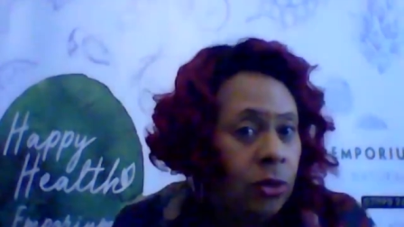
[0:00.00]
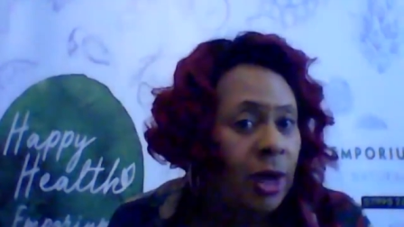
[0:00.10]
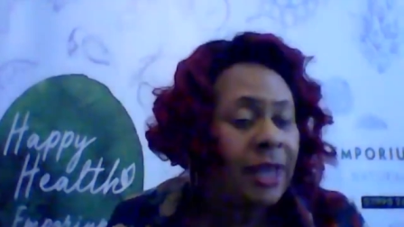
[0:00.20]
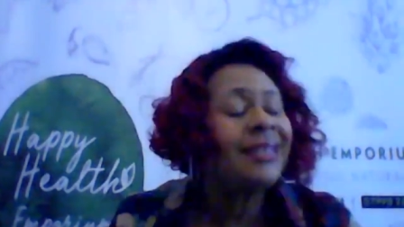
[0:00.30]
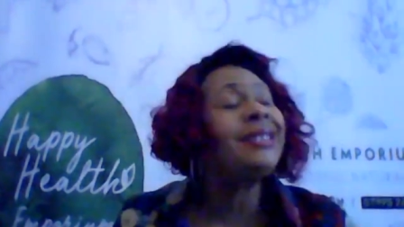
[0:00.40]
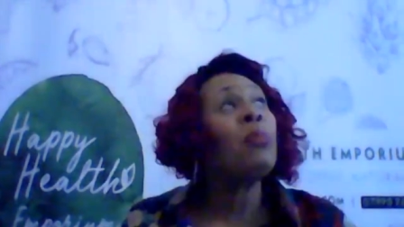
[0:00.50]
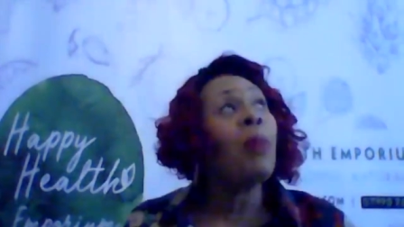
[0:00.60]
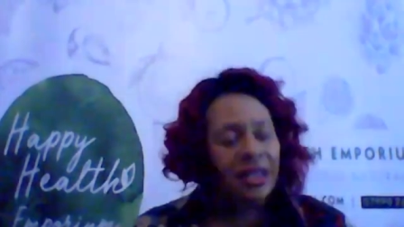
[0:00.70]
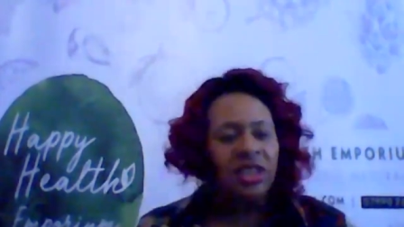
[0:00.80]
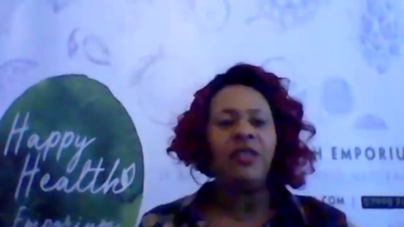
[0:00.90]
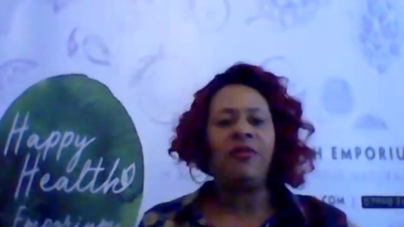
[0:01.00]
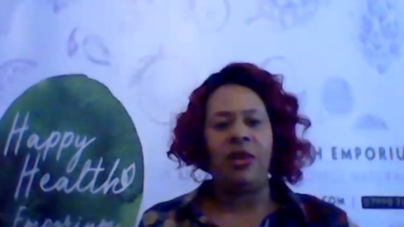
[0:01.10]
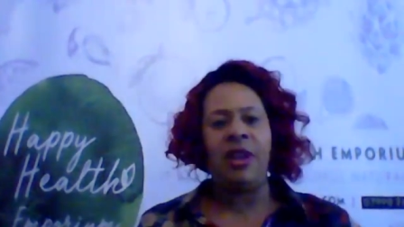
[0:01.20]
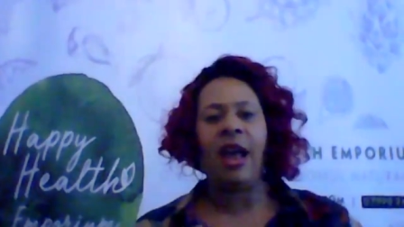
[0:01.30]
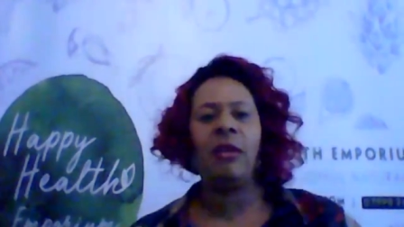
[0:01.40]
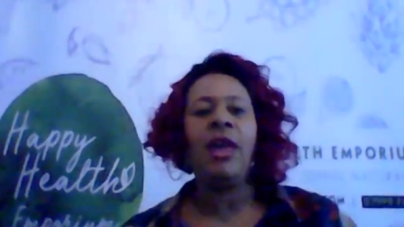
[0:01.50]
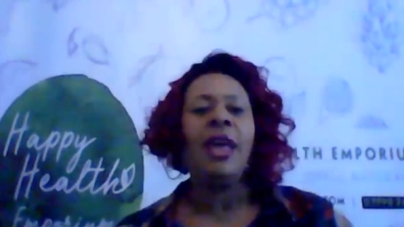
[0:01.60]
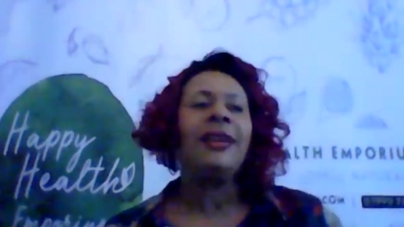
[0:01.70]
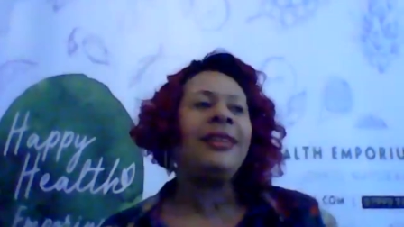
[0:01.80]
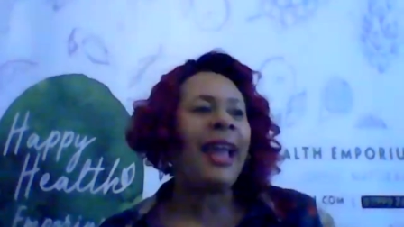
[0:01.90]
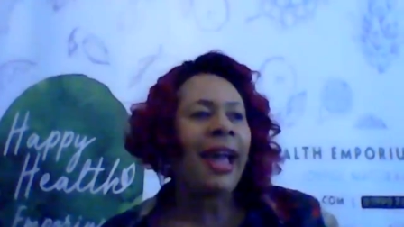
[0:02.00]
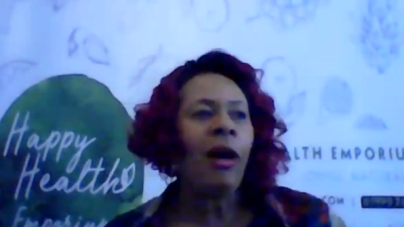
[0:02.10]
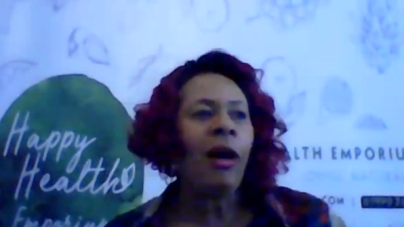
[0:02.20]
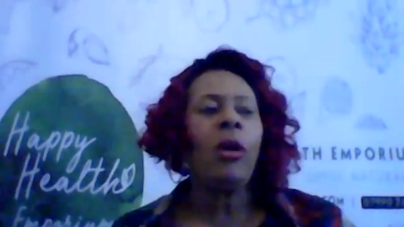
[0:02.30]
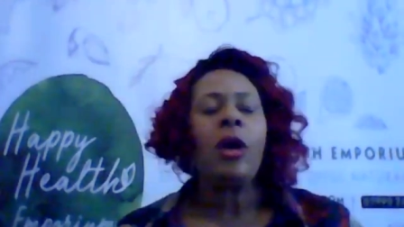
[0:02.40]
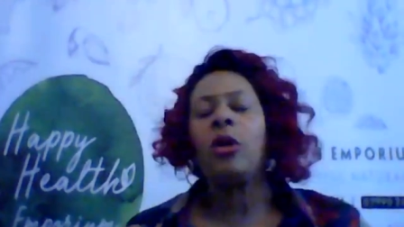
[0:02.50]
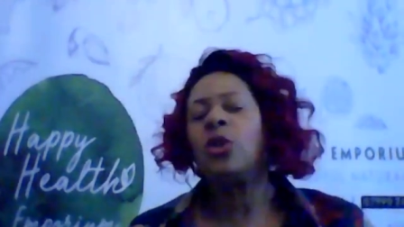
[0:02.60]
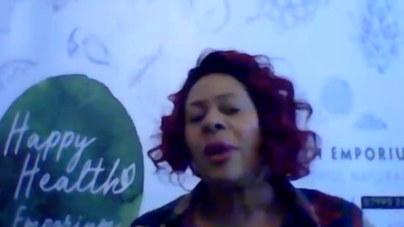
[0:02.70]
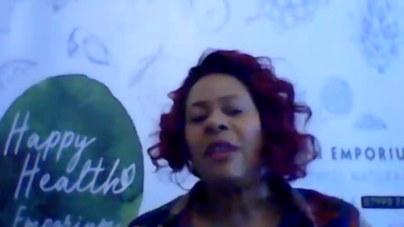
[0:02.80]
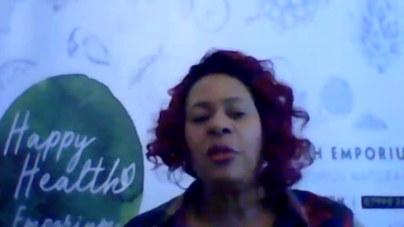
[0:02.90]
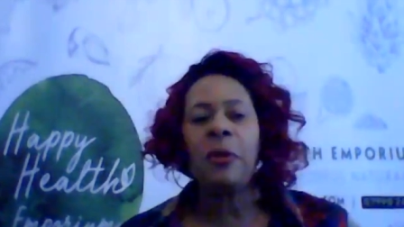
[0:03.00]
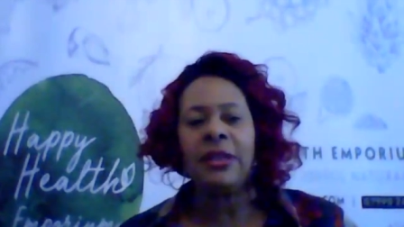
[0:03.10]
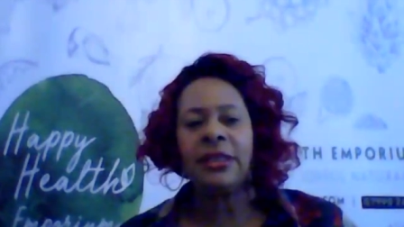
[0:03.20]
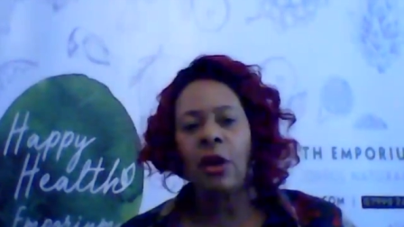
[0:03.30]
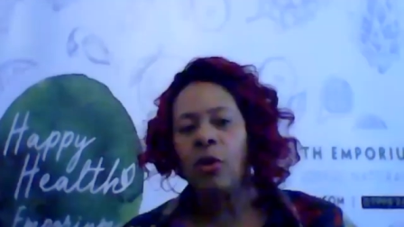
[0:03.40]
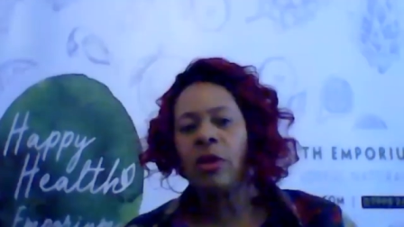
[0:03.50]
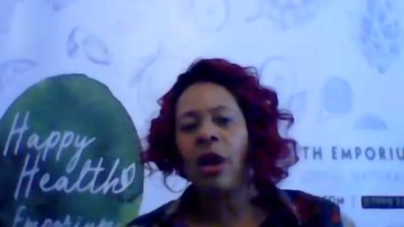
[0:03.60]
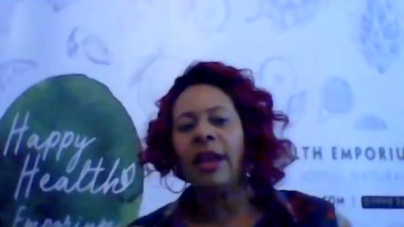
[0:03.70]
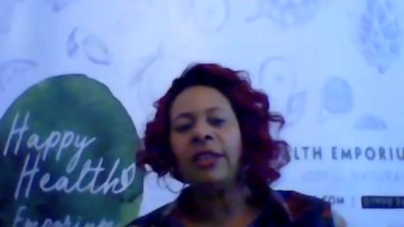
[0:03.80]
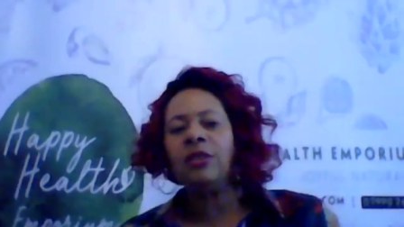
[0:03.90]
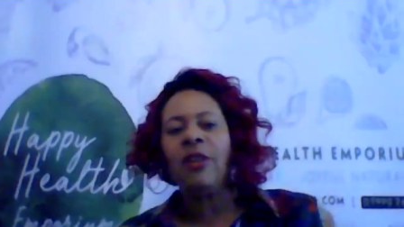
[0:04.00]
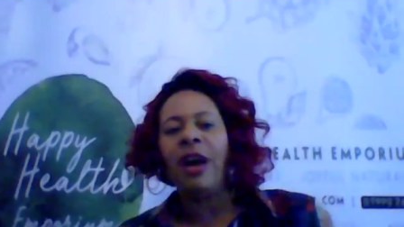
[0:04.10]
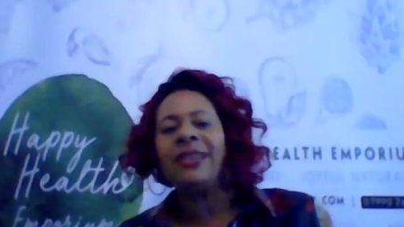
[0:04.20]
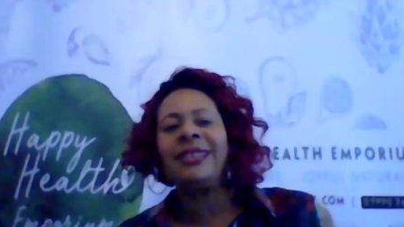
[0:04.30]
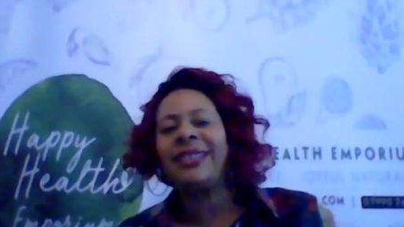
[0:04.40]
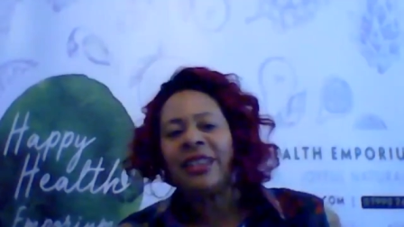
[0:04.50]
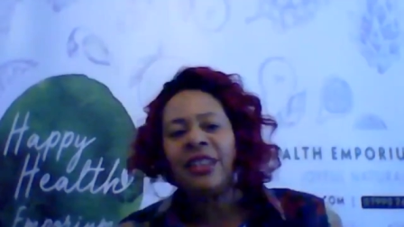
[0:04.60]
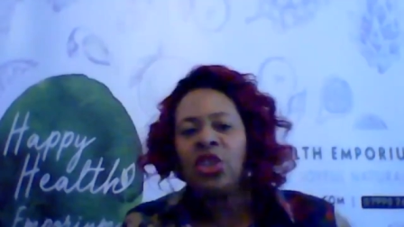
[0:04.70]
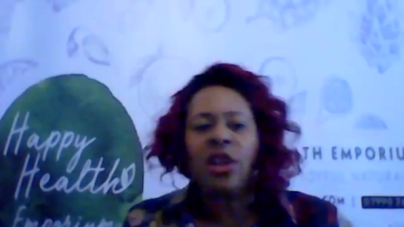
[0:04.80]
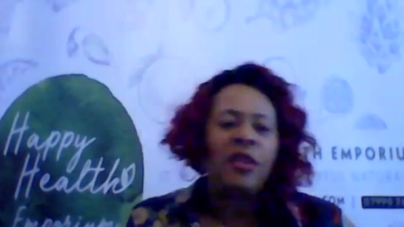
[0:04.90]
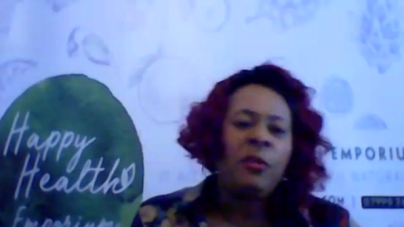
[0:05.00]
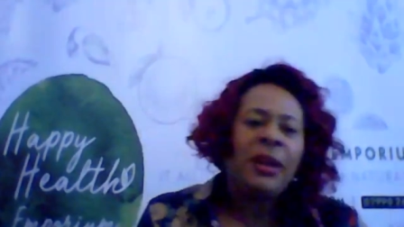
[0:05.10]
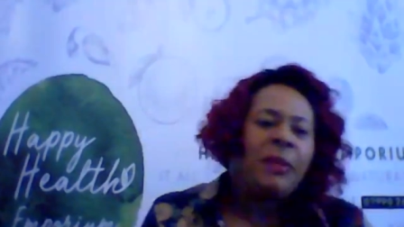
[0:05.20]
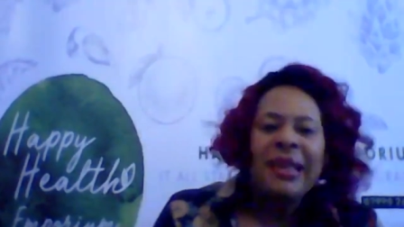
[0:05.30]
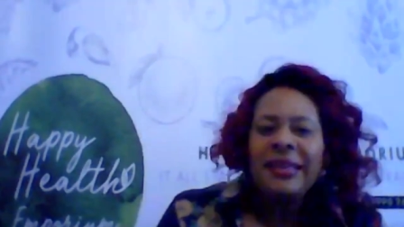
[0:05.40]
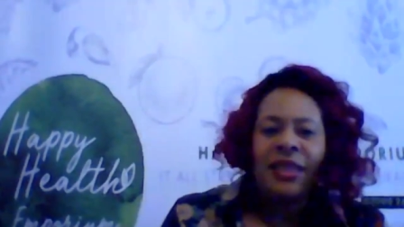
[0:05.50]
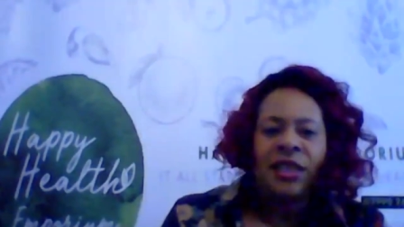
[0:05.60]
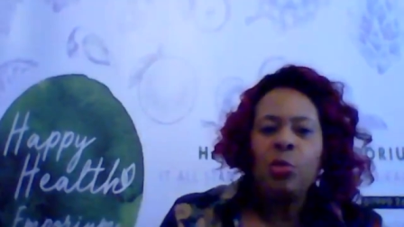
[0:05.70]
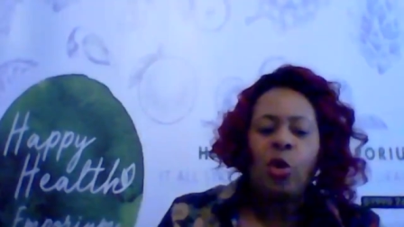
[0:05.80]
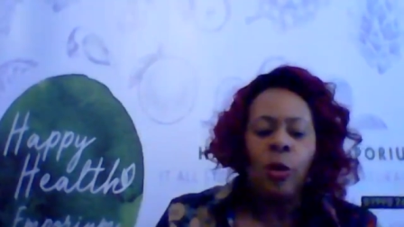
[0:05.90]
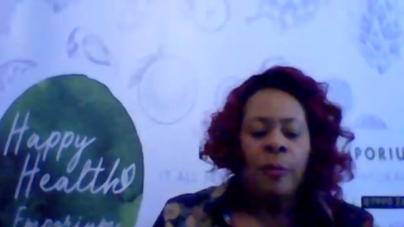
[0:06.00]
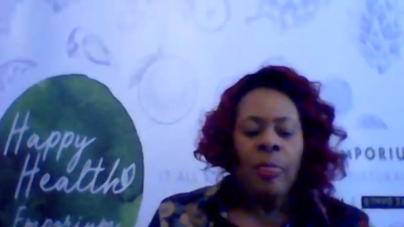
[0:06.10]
It's much different now. Now, because where everybody's so kind of understand each other, everybody mixes more.